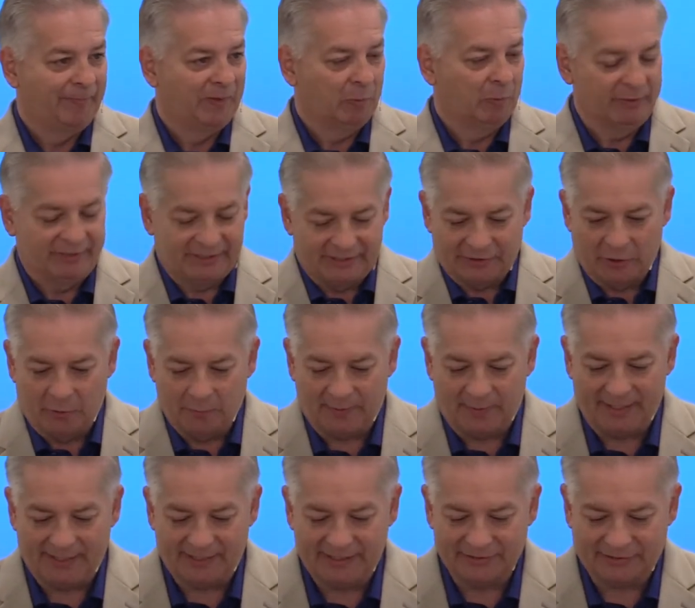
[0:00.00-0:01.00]
was his
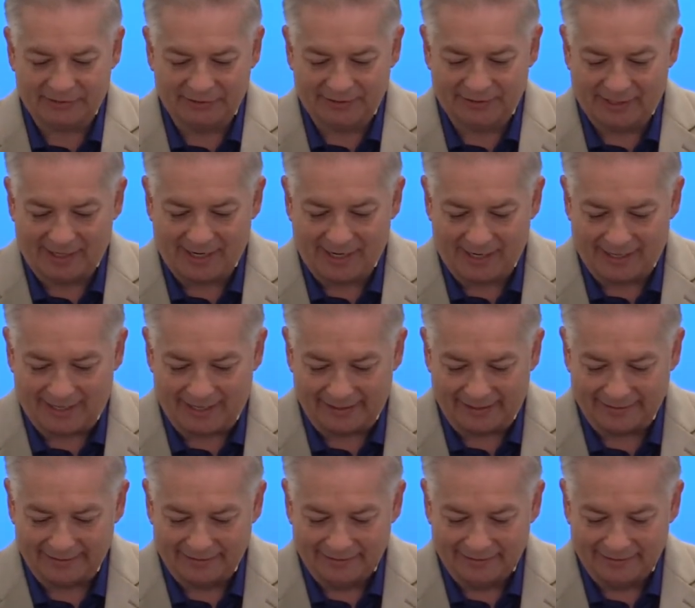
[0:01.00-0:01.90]
obedience to God.